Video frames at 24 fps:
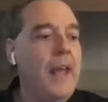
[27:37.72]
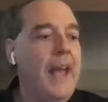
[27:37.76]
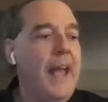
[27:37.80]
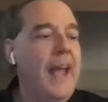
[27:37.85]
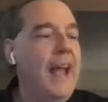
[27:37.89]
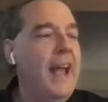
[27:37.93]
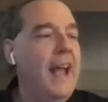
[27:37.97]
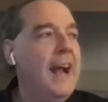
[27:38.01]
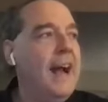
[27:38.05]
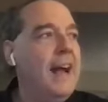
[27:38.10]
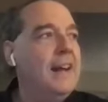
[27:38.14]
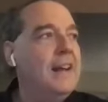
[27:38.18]

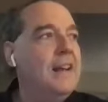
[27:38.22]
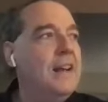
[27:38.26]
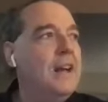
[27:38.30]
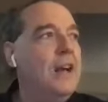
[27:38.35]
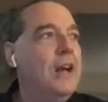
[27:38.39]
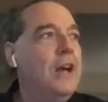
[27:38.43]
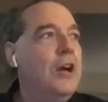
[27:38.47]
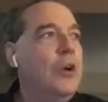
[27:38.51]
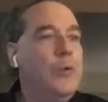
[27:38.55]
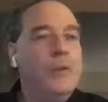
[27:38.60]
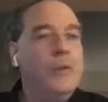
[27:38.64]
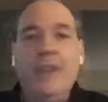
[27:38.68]
And
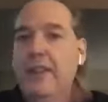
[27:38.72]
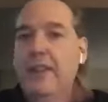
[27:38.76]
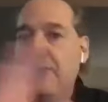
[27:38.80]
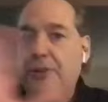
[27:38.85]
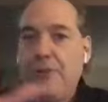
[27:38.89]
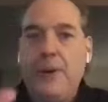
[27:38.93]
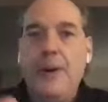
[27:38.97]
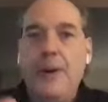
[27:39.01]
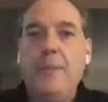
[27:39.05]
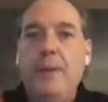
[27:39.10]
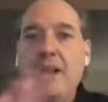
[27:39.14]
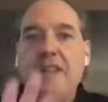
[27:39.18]
within
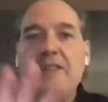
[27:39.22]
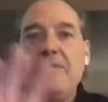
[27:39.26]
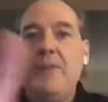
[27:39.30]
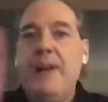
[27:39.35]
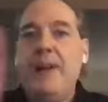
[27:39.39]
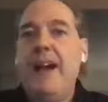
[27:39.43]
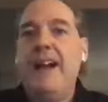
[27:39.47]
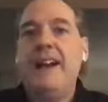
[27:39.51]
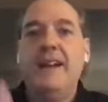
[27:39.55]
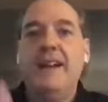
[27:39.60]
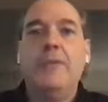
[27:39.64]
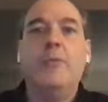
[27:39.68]
3 months, we
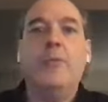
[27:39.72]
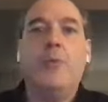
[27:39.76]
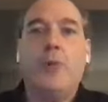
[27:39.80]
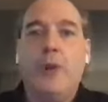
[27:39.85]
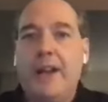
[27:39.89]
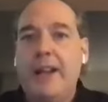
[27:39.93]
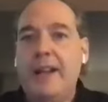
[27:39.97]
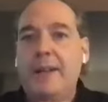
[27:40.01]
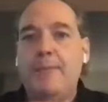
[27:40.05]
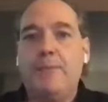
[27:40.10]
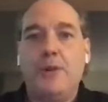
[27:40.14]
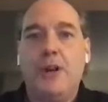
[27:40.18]
had it
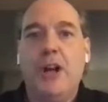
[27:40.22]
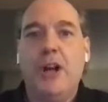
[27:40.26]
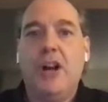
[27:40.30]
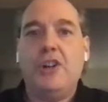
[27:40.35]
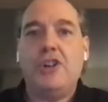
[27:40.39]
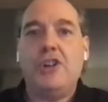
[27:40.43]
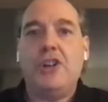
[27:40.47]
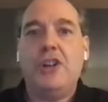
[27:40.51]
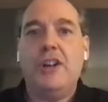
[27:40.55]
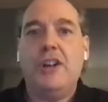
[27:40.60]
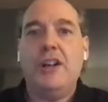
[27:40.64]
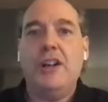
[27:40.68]
working in
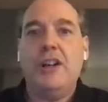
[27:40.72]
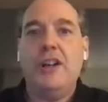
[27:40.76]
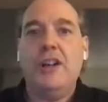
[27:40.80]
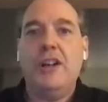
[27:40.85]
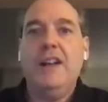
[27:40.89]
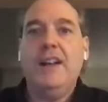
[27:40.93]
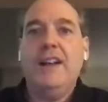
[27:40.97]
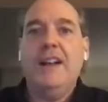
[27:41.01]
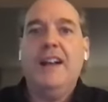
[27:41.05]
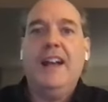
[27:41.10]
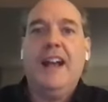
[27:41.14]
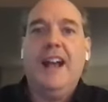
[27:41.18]
production,
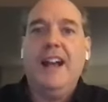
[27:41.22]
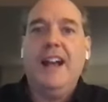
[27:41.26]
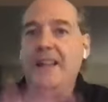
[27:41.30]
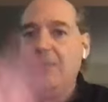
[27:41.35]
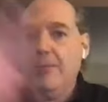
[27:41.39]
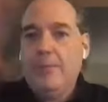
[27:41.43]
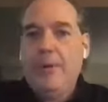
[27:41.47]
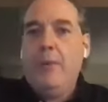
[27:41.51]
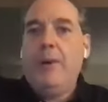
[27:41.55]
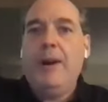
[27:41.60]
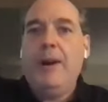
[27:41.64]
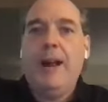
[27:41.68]
and
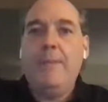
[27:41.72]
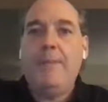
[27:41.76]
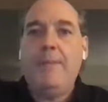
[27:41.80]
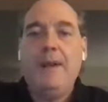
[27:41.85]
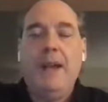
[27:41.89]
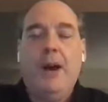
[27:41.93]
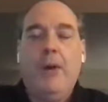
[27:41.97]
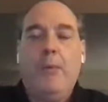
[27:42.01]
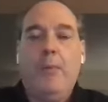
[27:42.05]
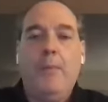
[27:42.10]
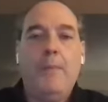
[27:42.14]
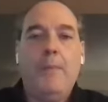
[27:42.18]
then we went
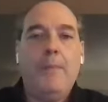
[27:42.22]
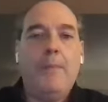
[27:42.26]
IPO.